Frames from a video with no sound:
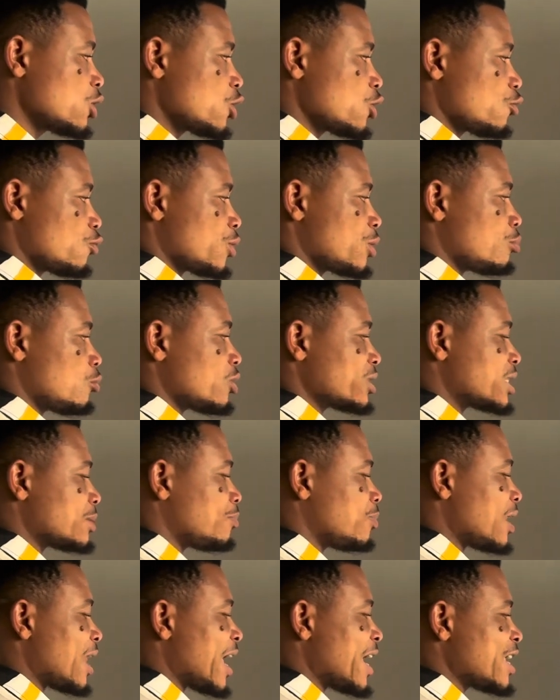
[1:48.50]
we
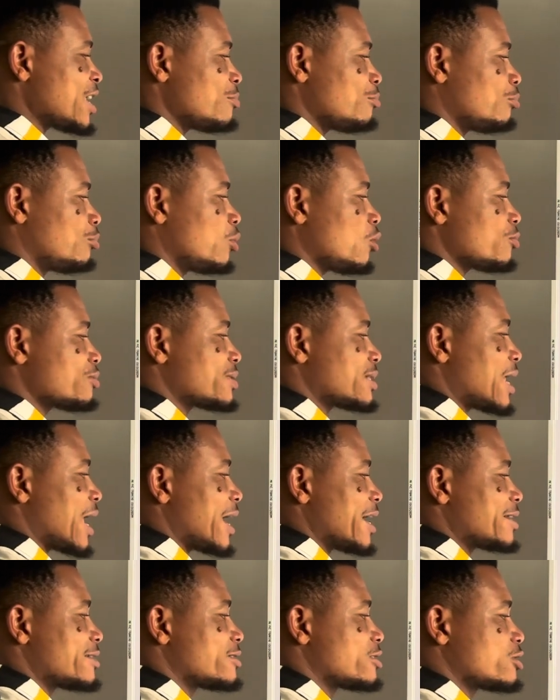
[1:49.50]
multiply both
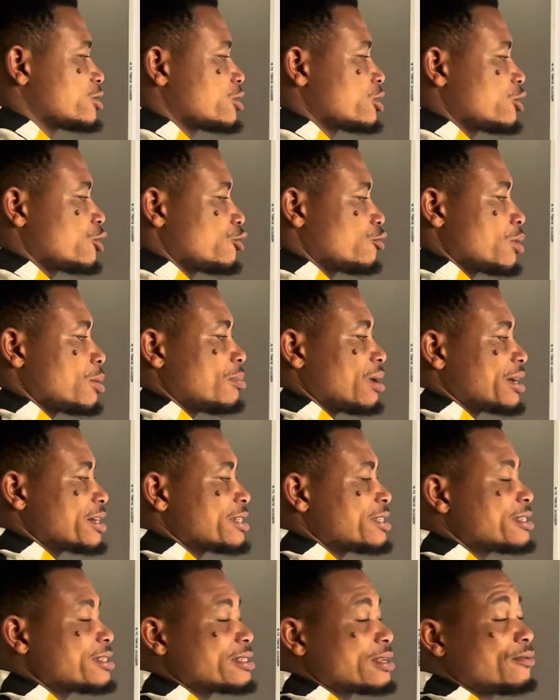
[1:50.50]
sides. Remember,
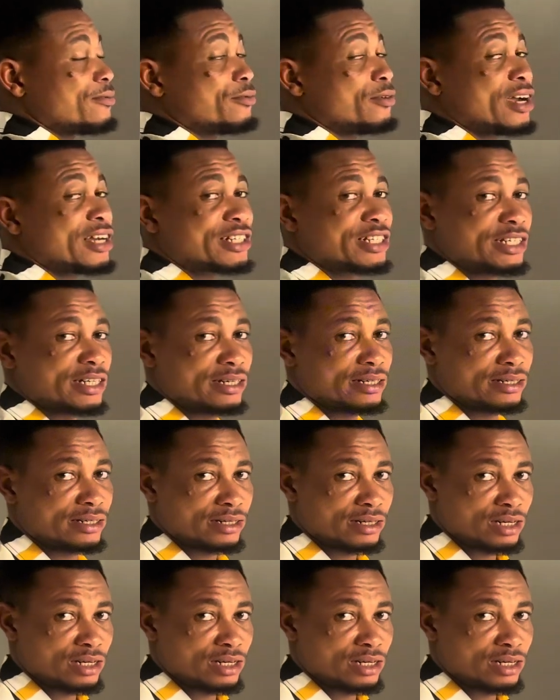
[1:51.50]
this is a fraction.